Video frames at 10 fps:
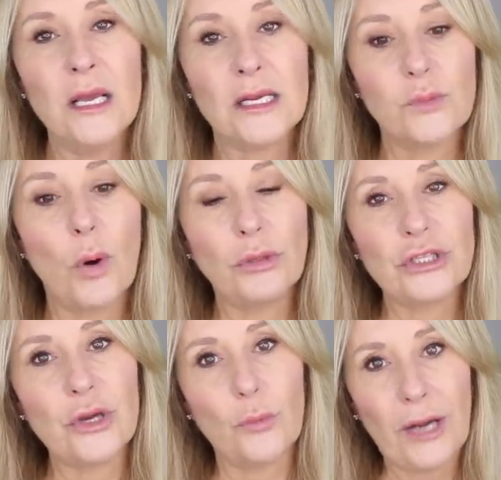because what will
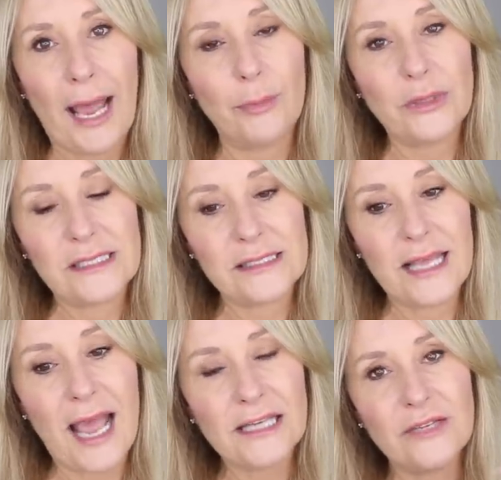do what happens is
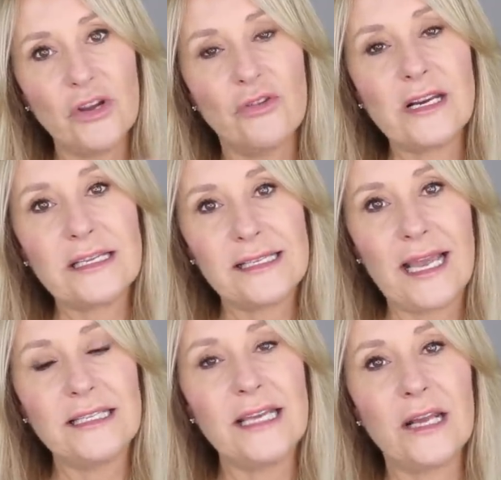the active ingredients
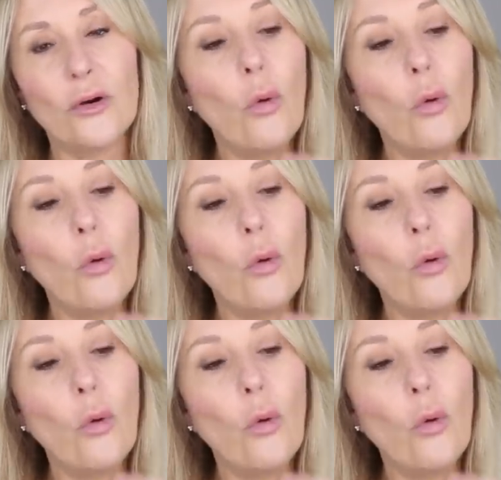get in,